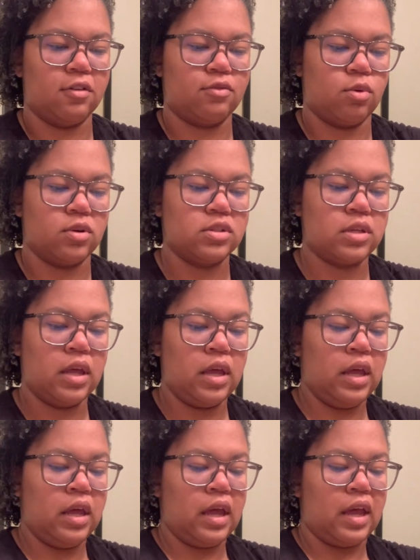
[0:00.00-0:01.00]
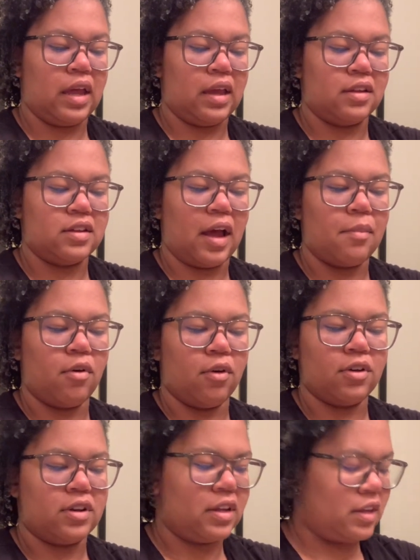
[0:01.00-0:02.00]
of course. And I'm
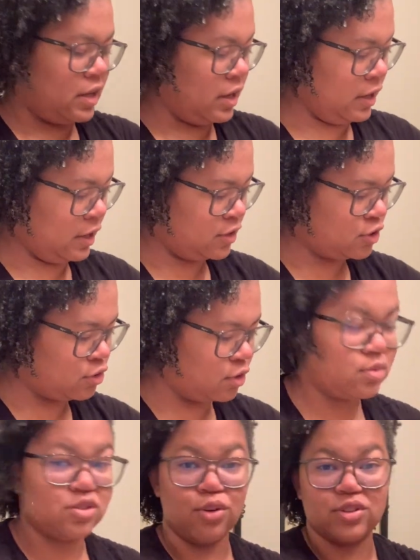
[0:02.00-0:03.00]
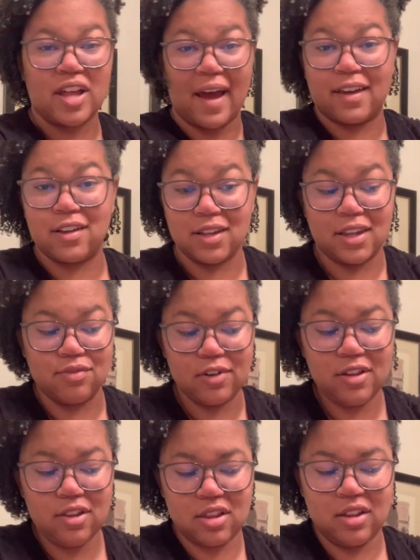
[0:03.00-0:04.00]
already to a result that I could live
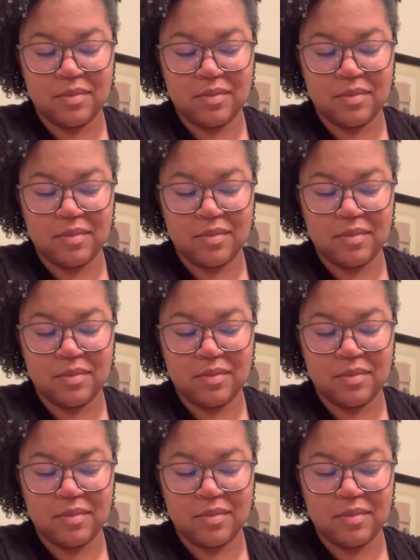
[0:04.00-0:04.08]
with.